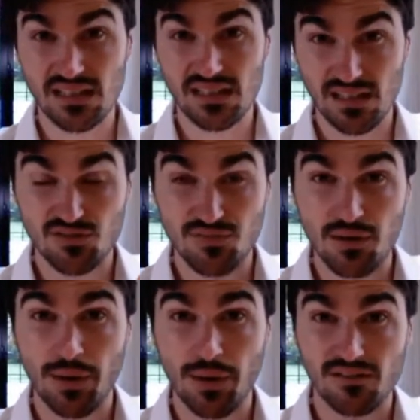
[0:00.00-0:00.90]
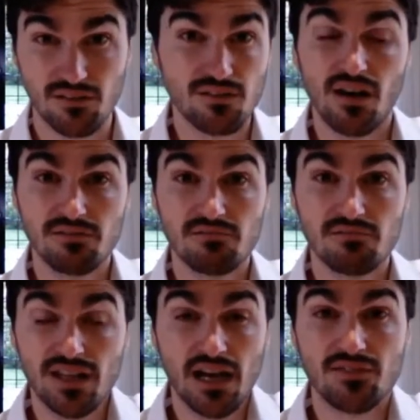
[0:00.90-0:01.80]
is severe pain, you know, nine,
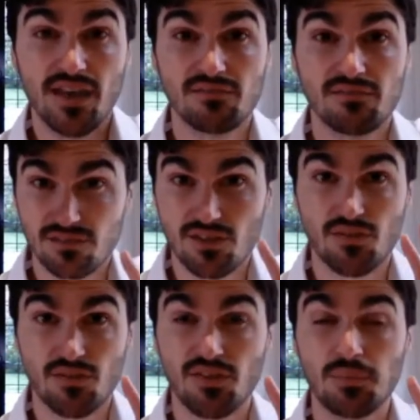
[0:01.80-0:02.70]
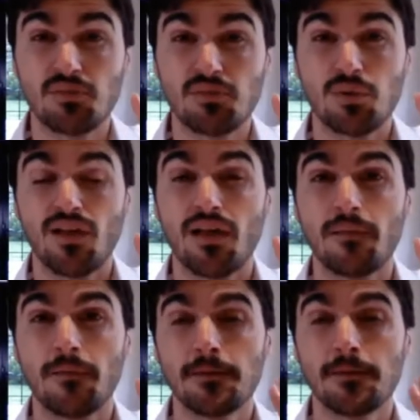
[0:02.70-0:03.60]
nine out of 10, just for something as simple as that.
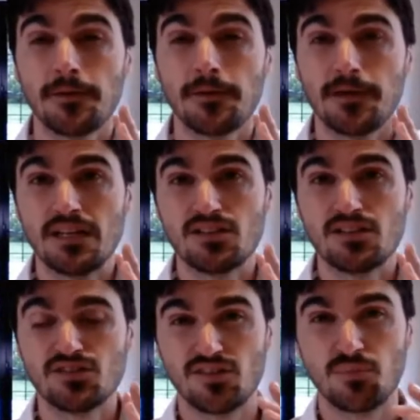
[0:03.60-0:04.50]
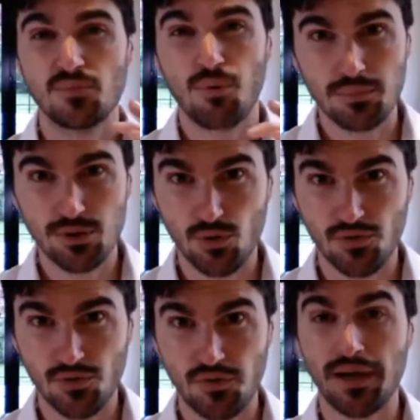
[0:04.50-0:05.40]
So that's the primary cause
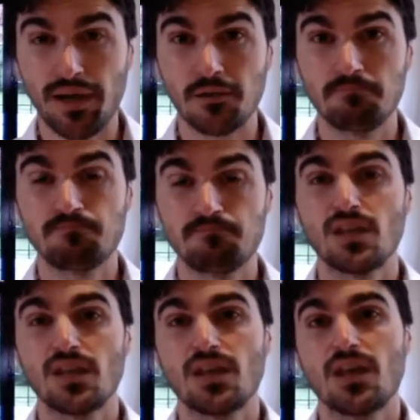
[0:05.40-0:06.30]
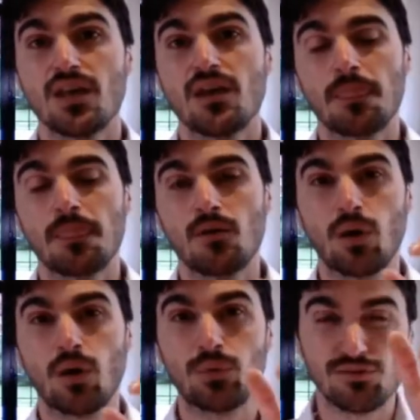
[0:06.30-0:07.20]
of the pain.
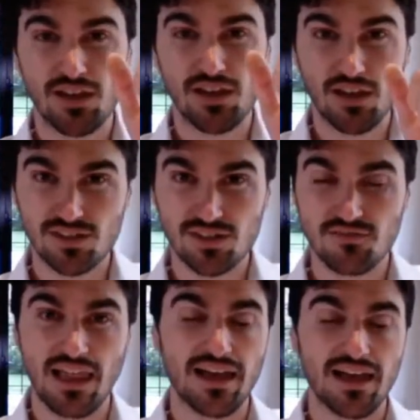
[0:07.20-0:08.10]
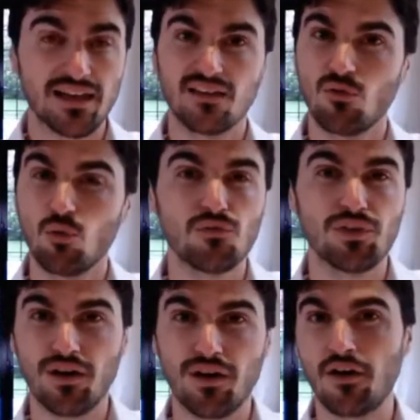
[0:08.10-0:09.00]
When we look down the rest of the leg, all of
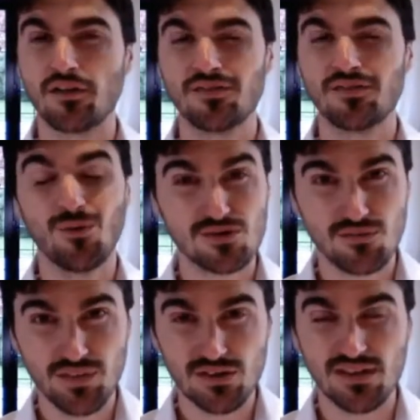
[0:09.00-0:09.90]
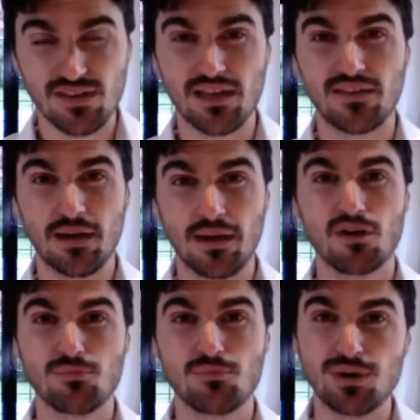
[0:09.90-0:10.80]
it hurts. Not as severe as that, that
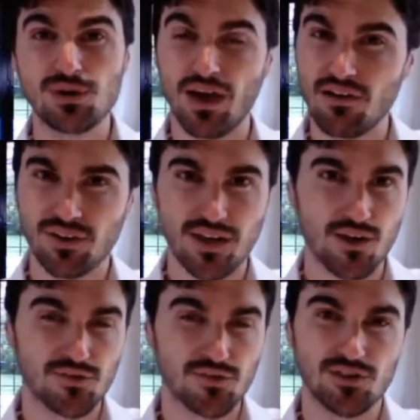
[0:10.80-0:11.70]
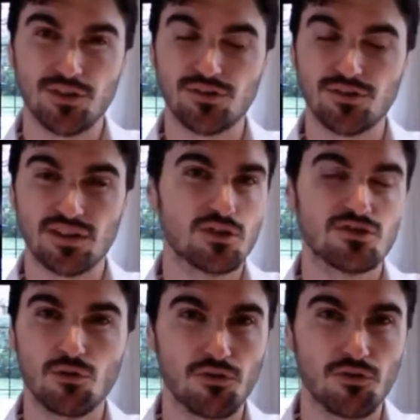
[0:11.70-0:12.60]
primary, but everything else, you know, even the
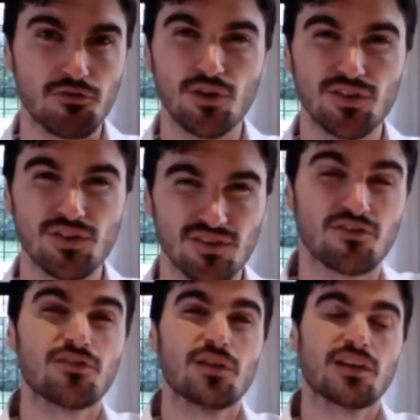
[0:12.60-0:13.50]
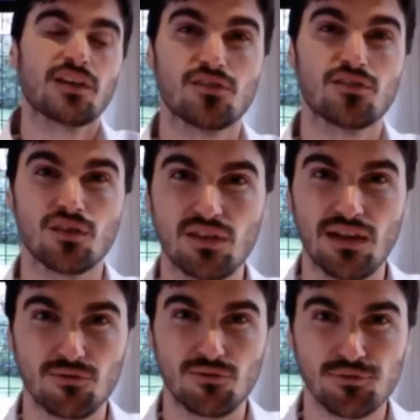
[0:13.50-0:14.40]
sole of her foot is enough to get her to, to
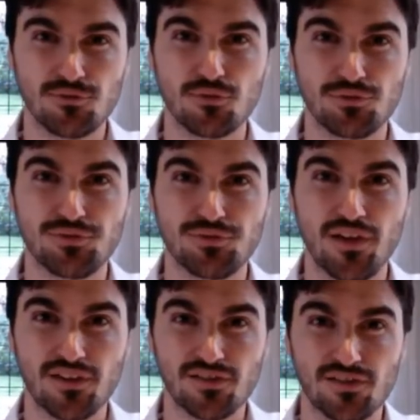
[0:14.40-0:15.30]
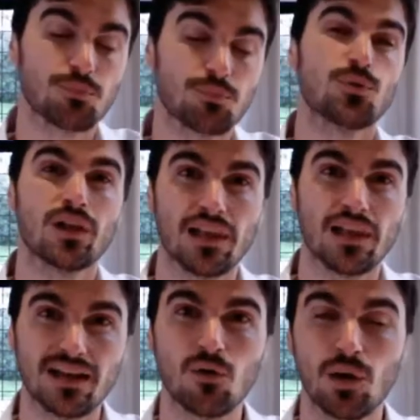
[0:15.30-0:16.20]
have a withdrawal reflex, you know, pull her
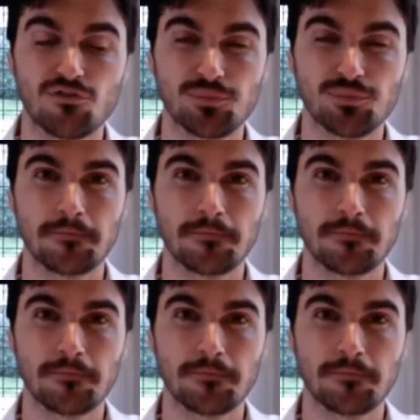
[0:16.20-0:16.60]
leg away from you.